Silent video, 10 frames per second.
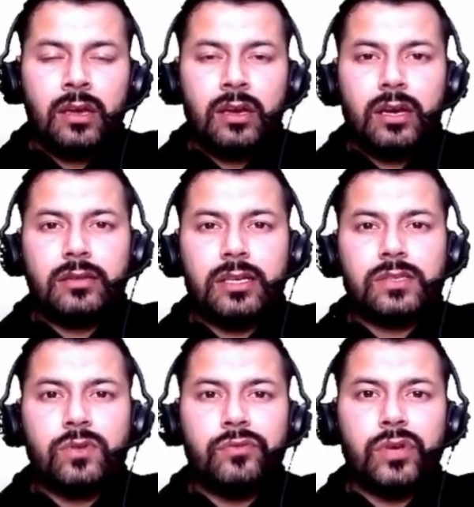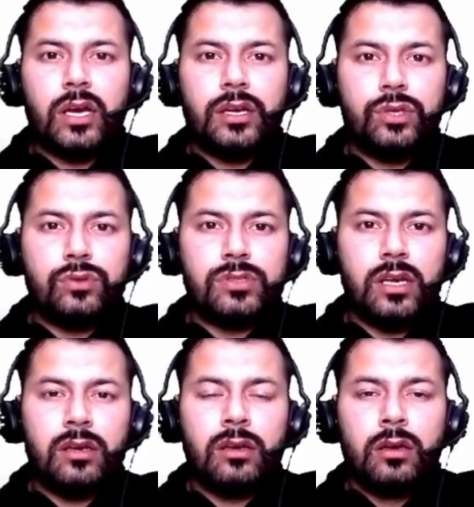In this one, we are
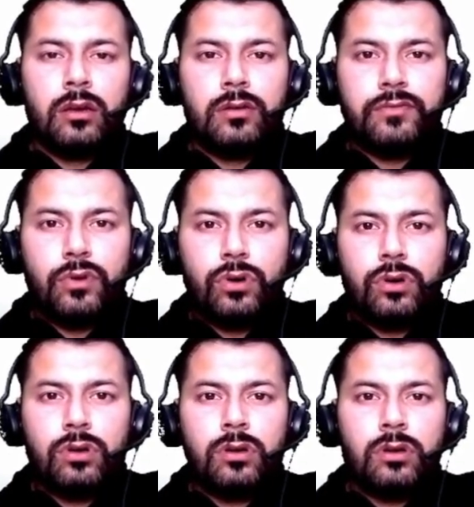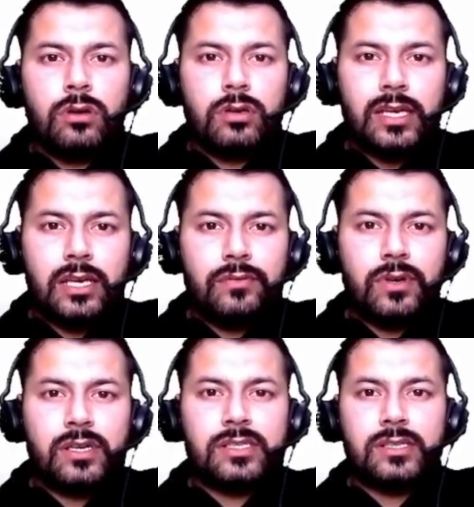using four
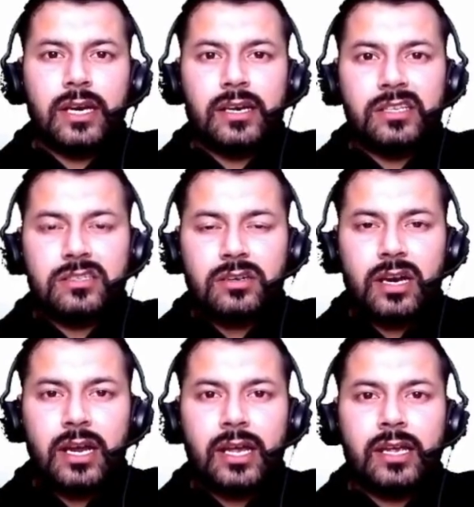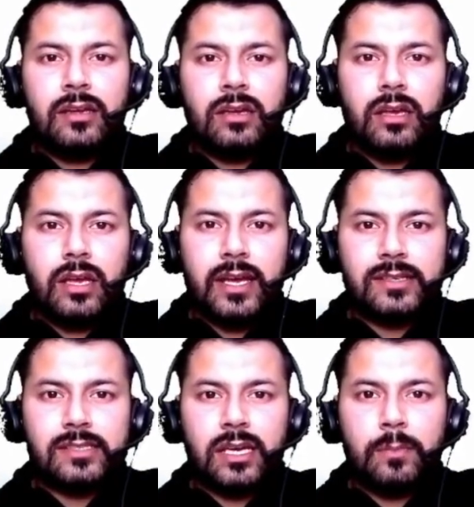keywords, that is try,
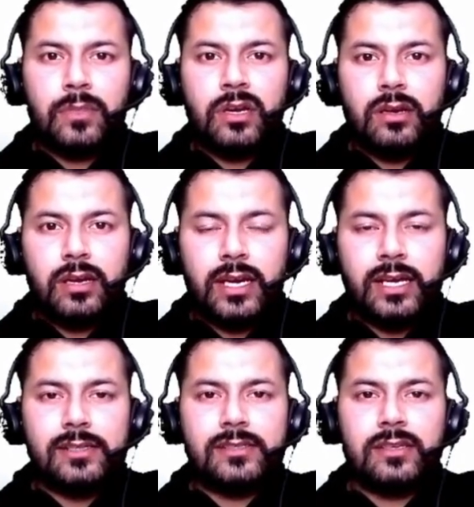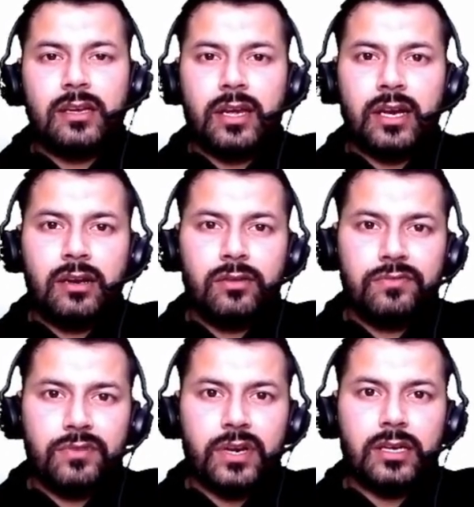except, else, and
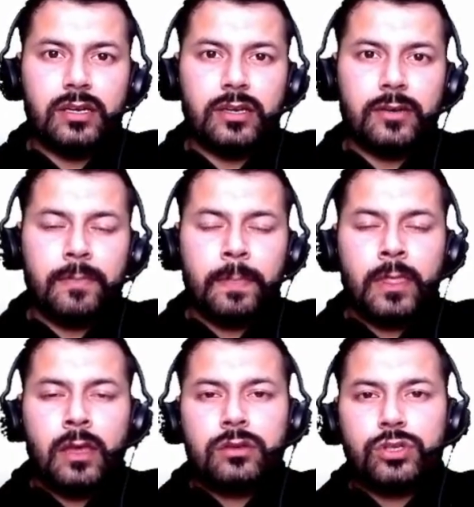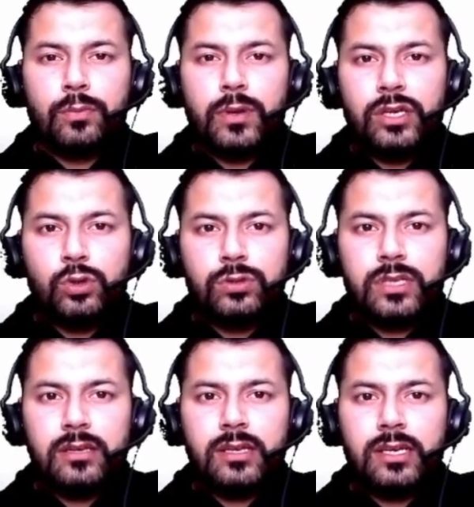finally. So by
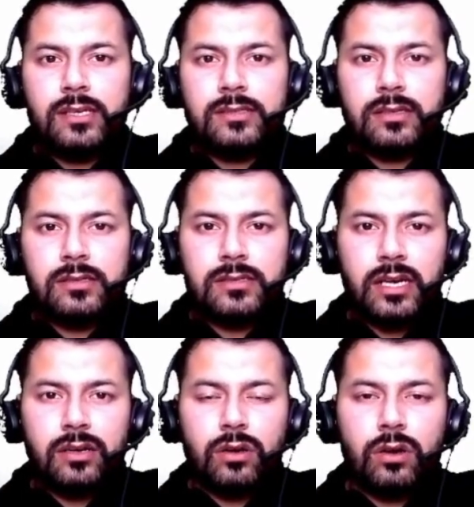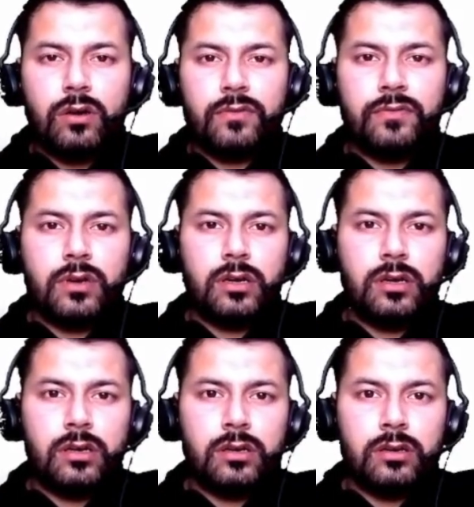using these set of
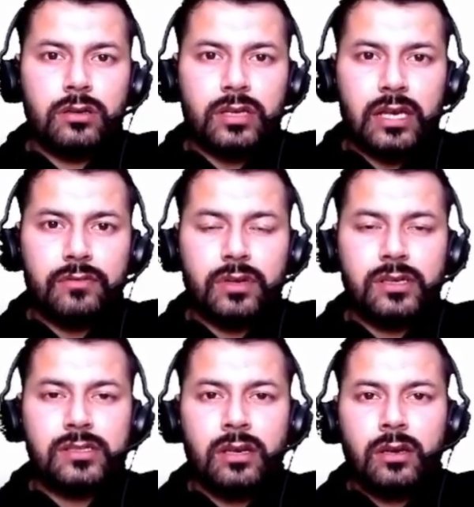keywords,